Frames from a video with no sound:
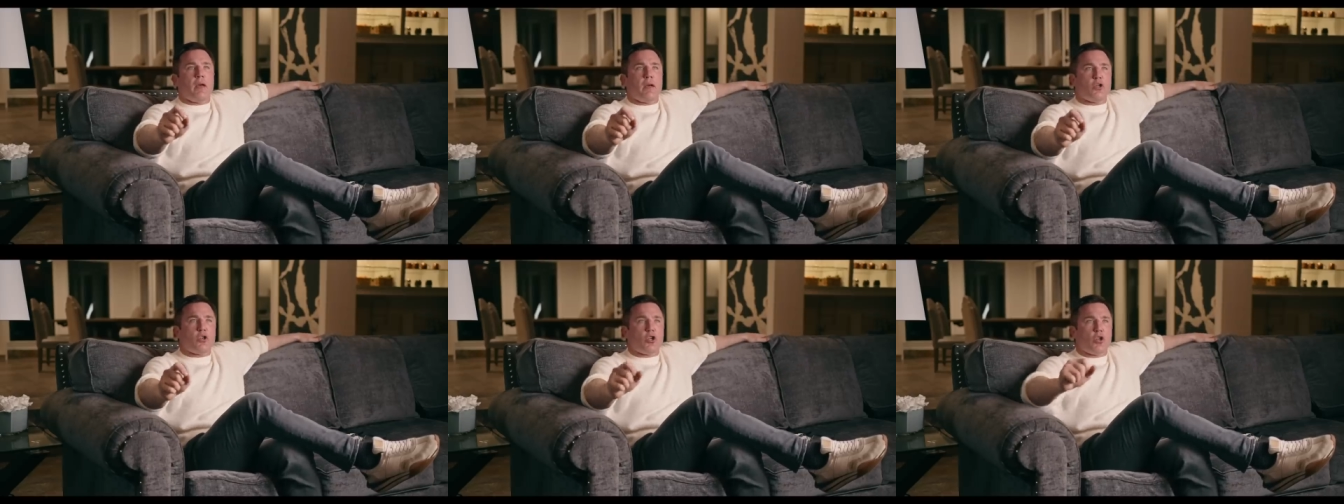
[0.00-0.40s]

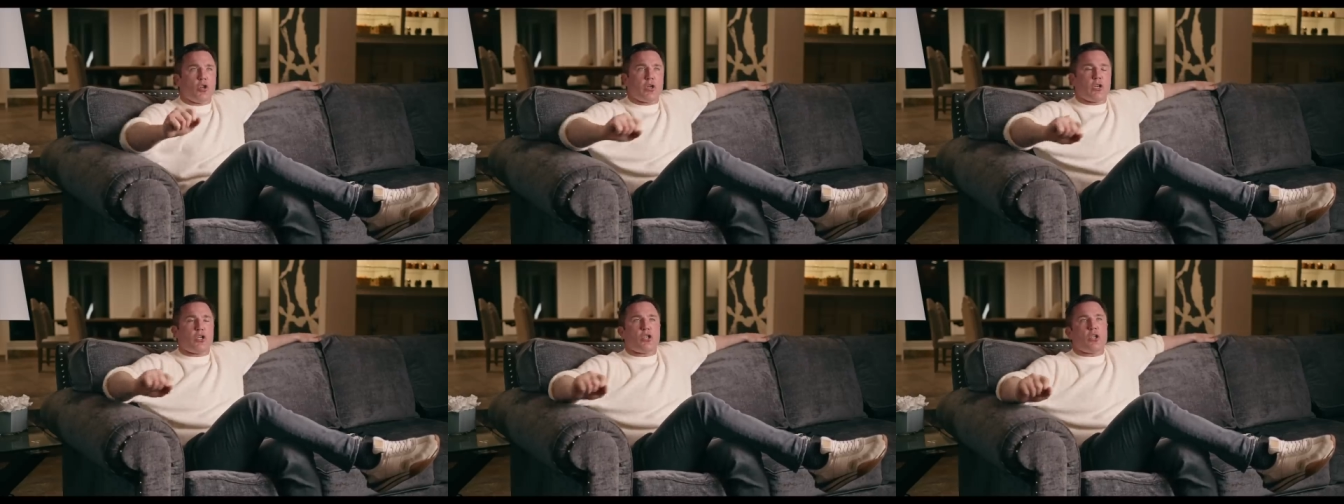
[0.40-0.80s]

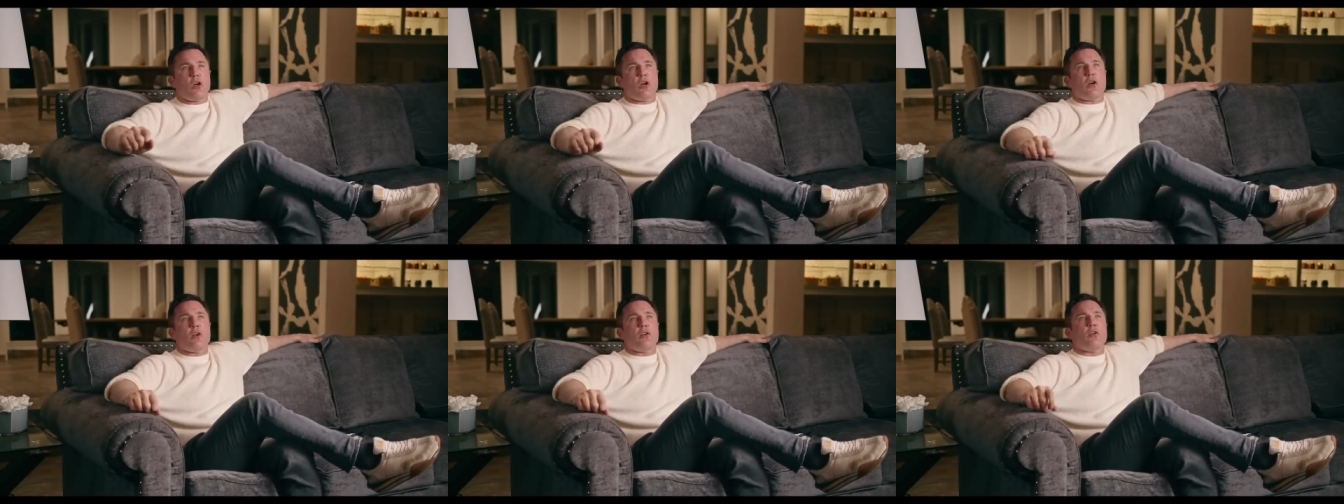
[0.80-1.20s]
Sugar
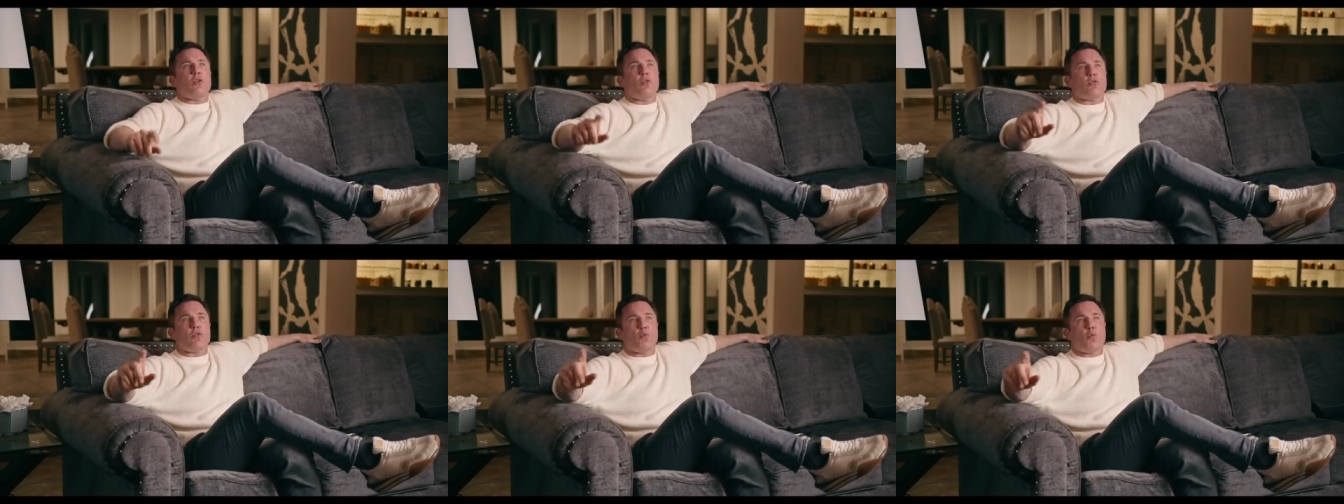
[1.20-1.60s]
Sean,
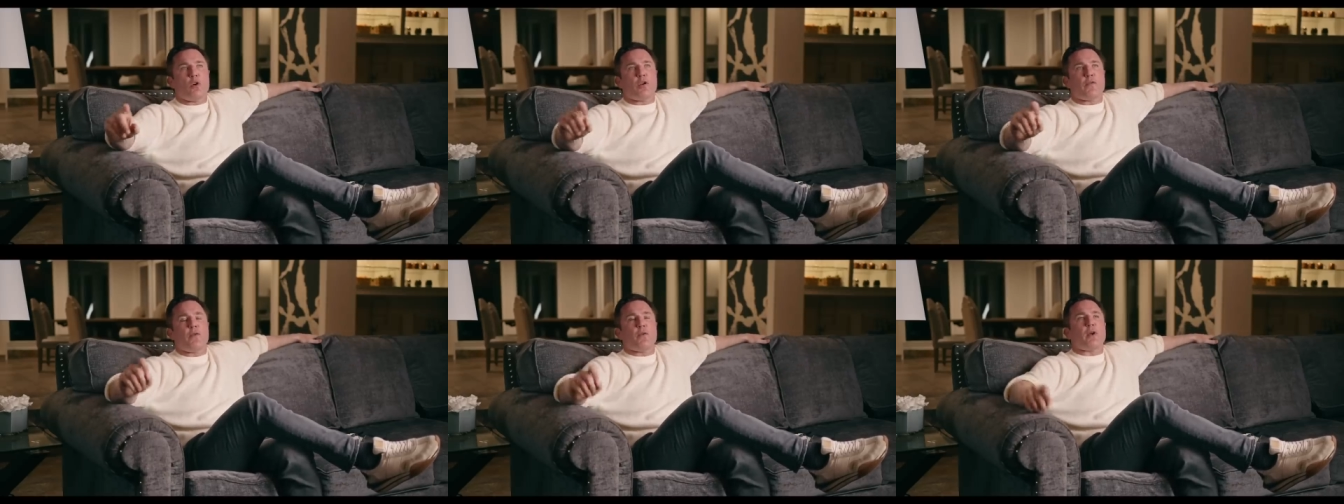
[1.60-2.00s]
who's a
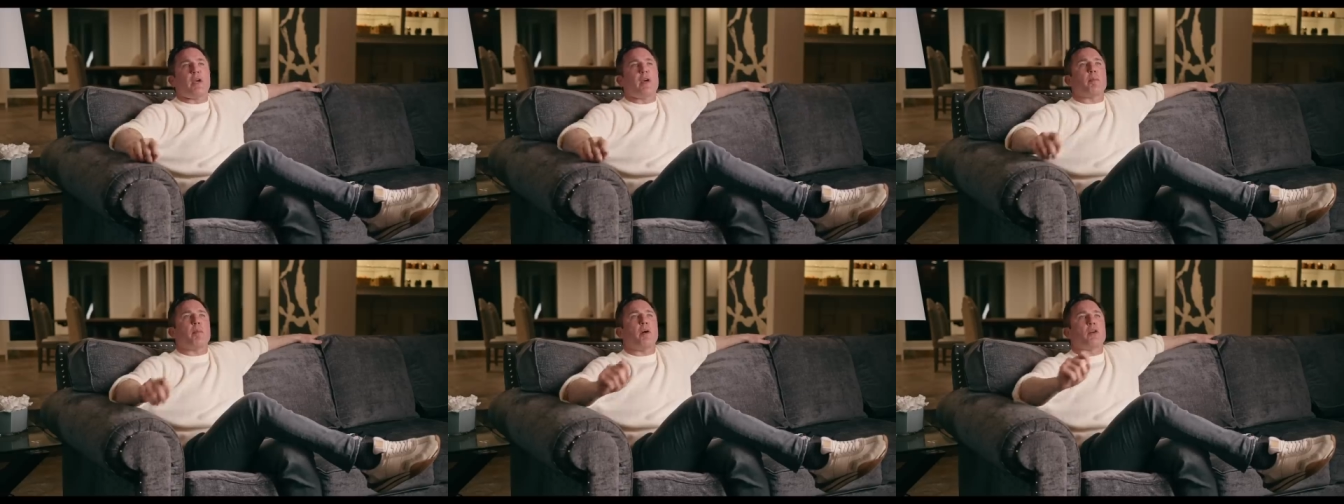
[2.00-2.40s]
wonderful
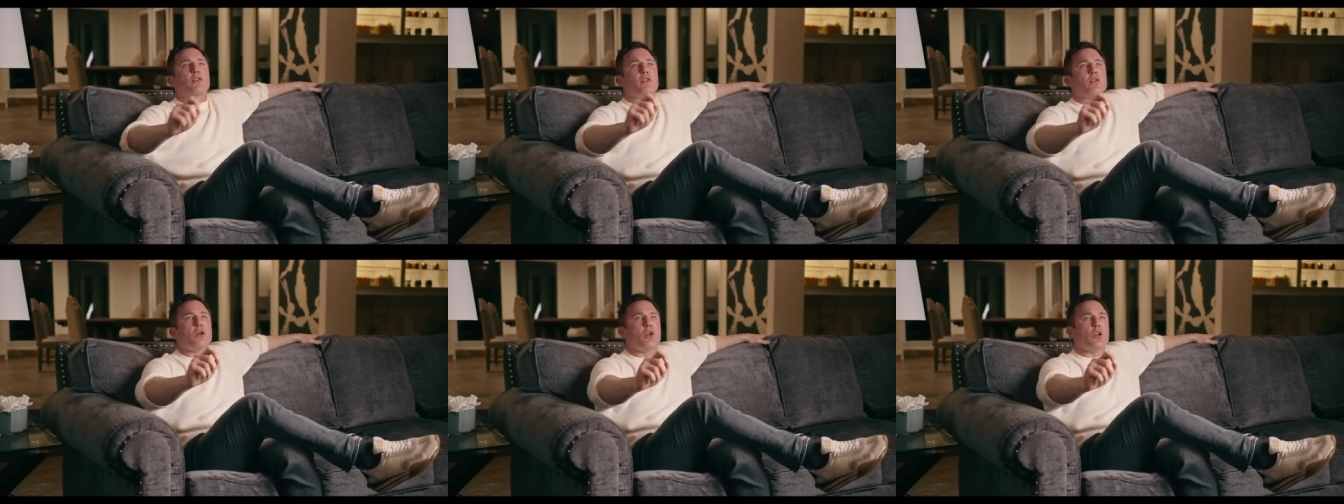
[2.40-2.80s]

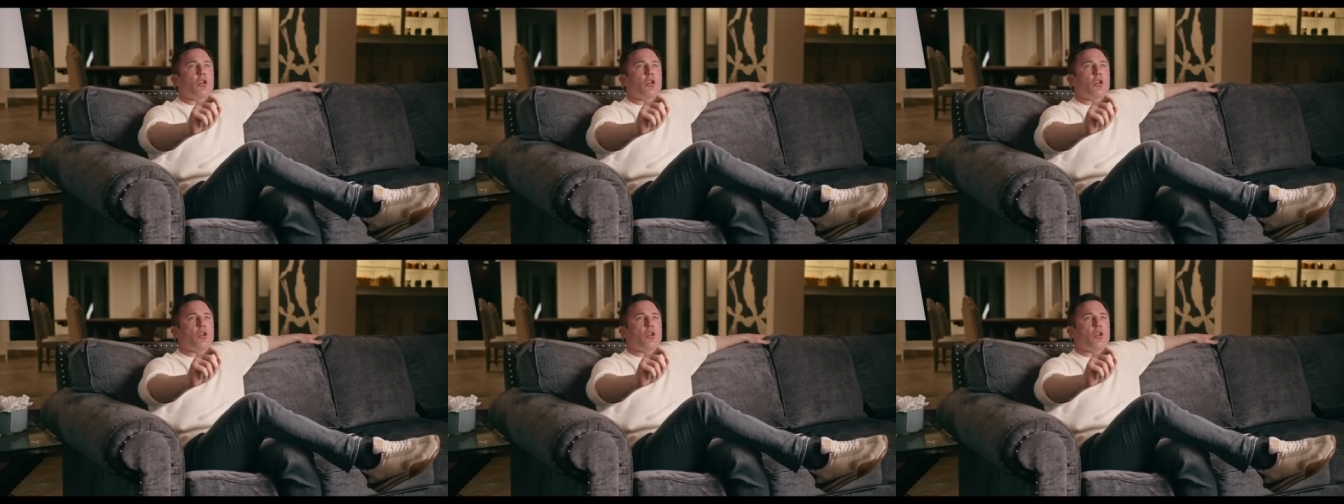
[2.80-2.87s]
kickboxer,